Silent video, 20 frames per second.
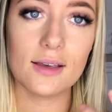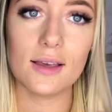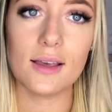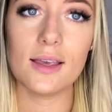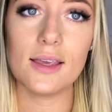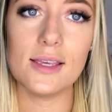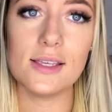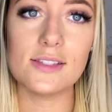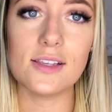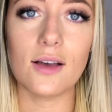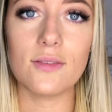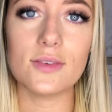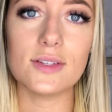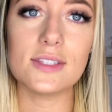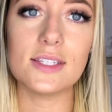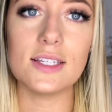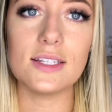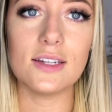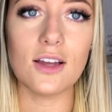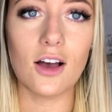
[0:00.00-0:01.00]
he's
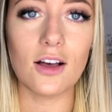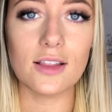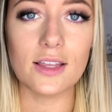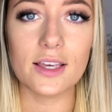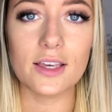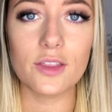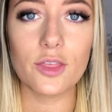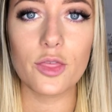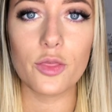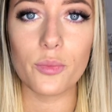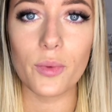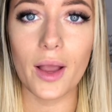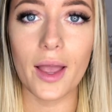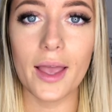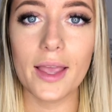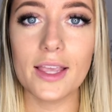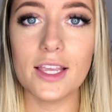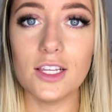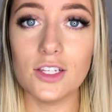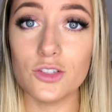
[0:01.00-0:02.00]
obviously not, like, a
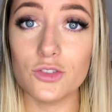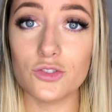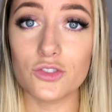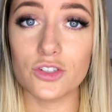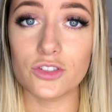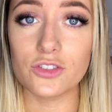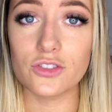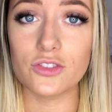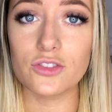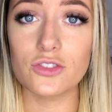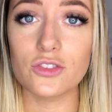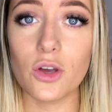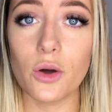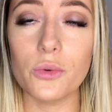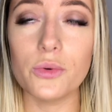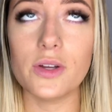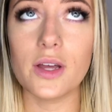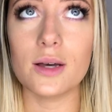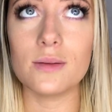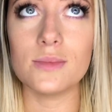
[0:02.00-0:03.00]
threat. He's just
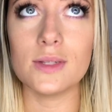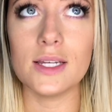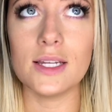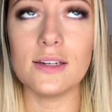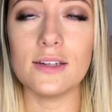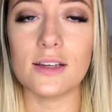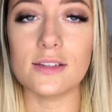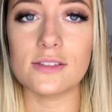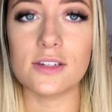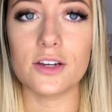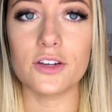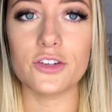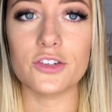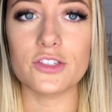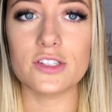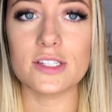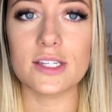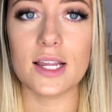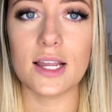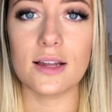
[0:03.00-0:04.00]
so dumb that he doesn't
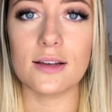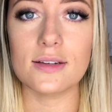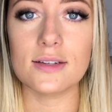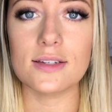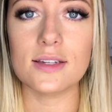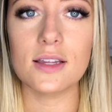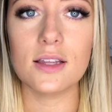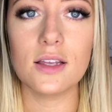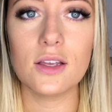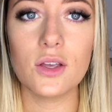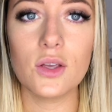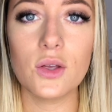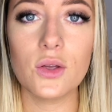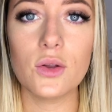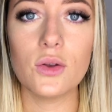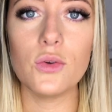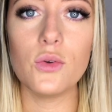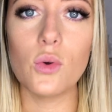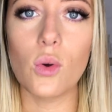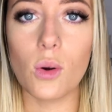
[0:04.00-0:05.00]
understand
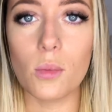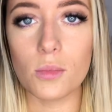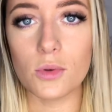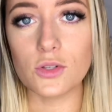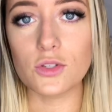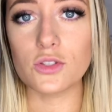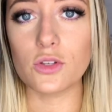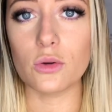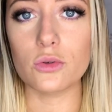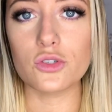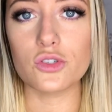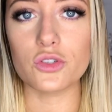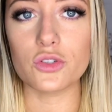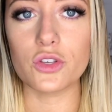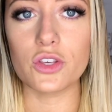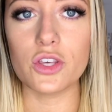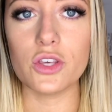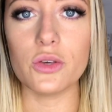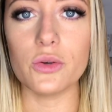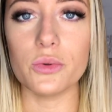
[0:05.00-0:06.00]
normal social
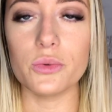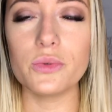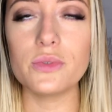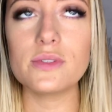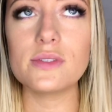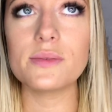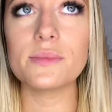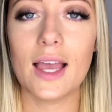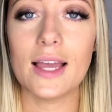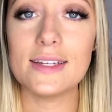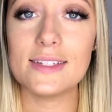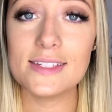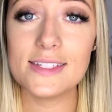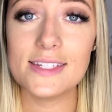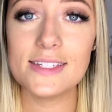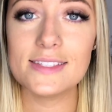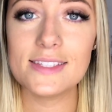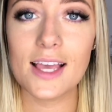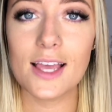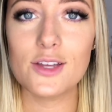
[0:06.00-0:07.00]
cues. I did
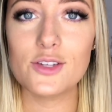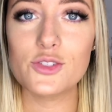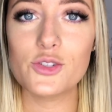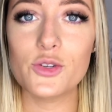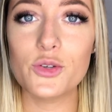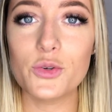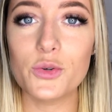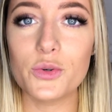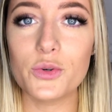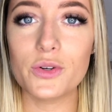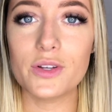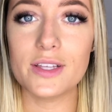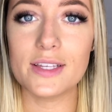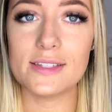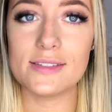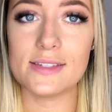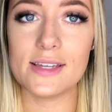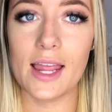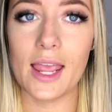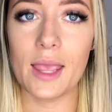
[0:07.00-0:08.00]
decide to Google
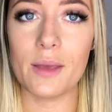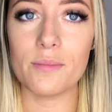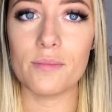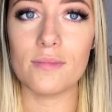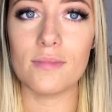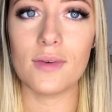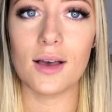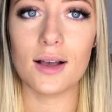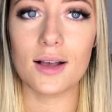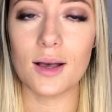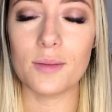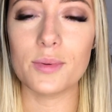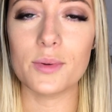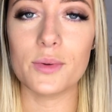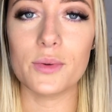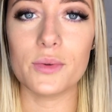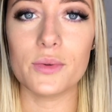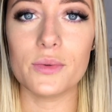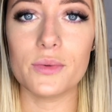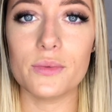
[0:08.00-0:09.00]
his name a
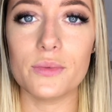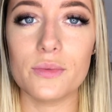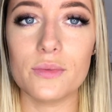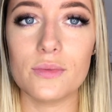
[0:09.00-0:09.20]
couple